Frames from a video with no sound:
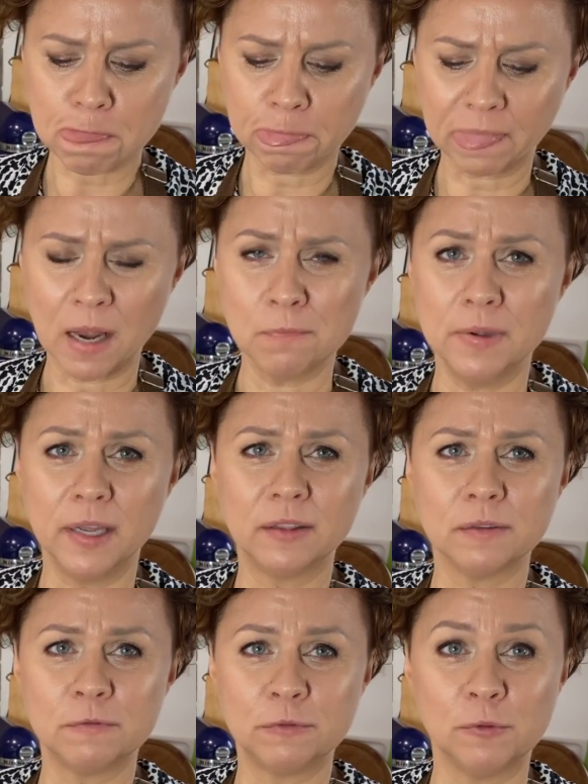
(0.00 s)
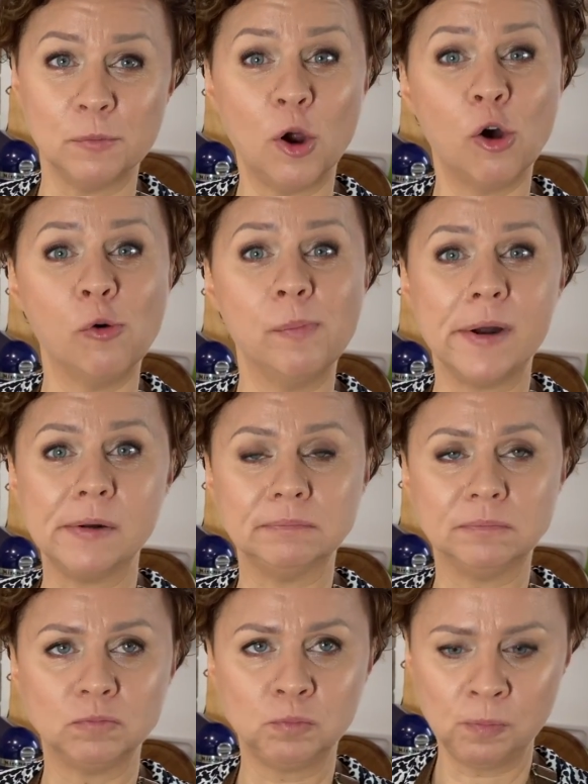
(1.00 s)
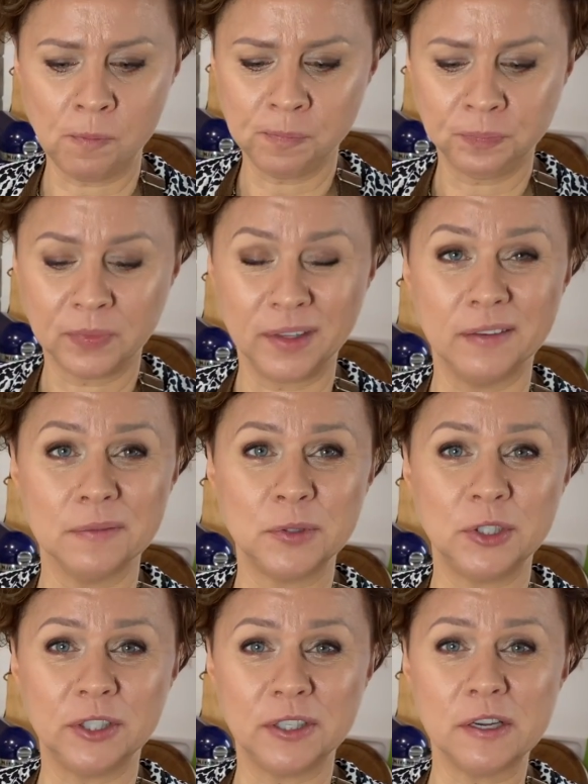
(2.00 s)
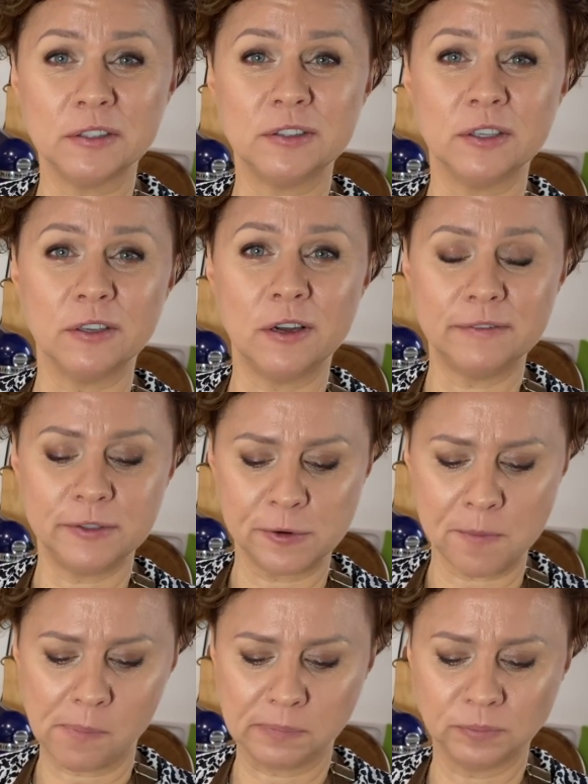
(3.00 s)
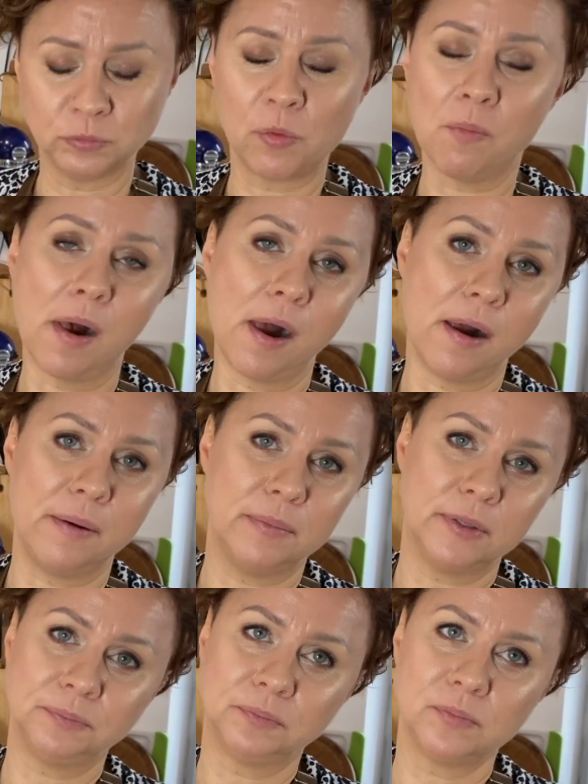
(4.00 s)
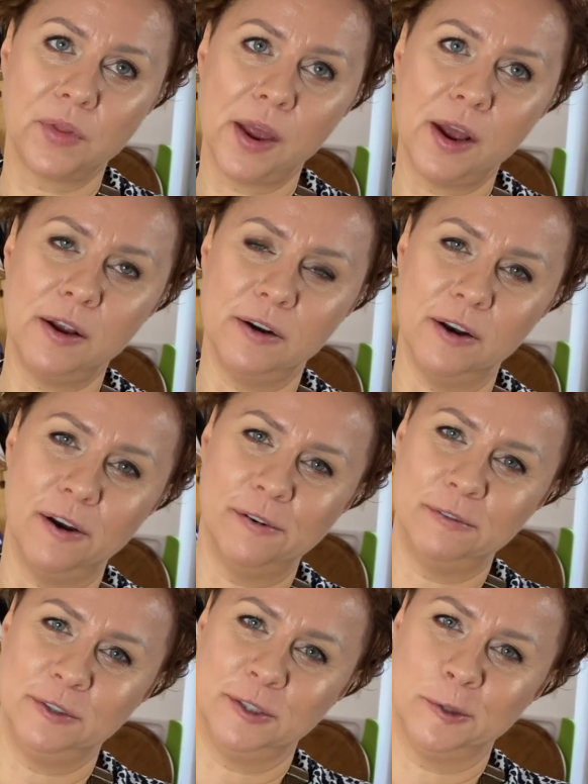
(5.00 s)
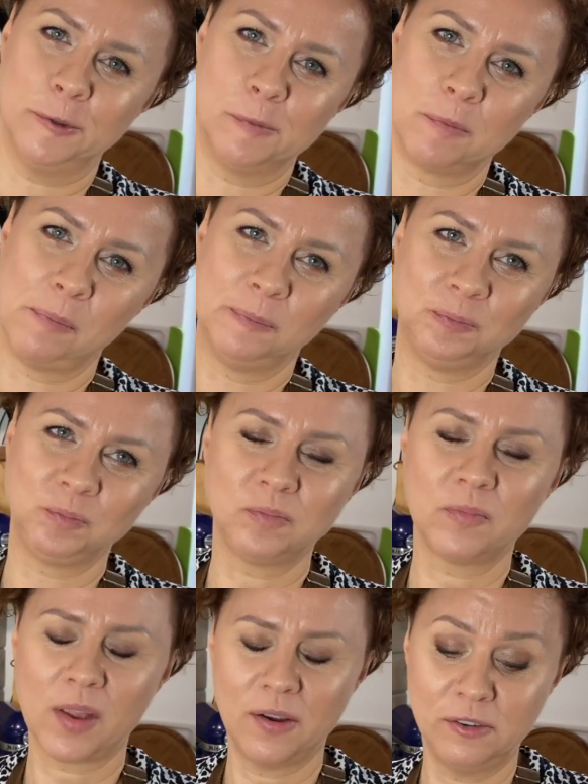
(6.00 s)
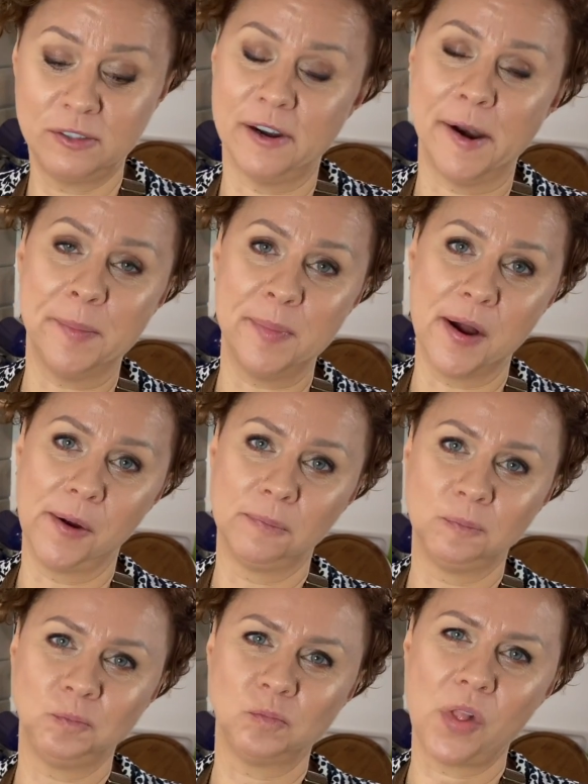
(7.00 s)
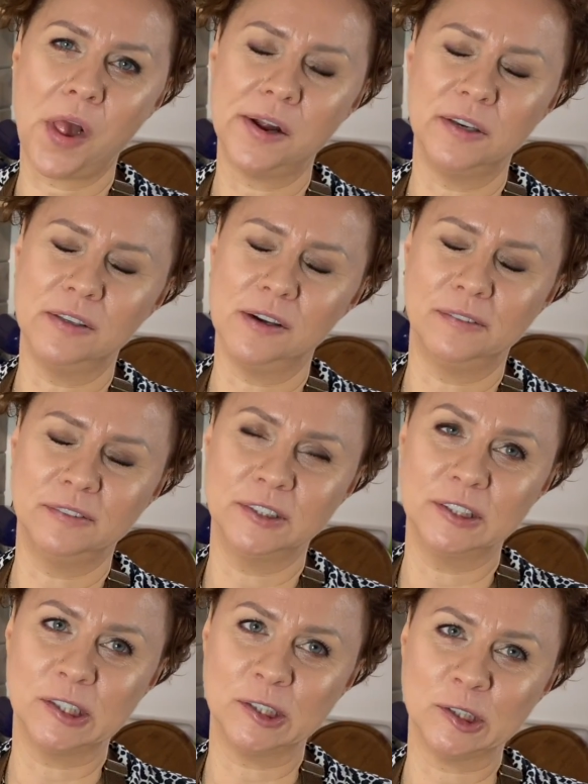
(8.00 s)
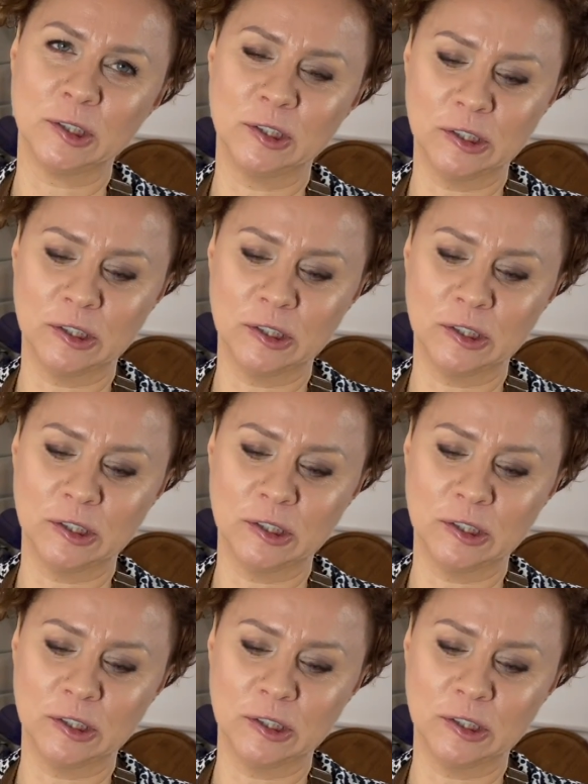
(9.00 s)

Make them from home. Give them to your kid, they'll love you. Mom, I love you. Grandma, I love you. These are so good.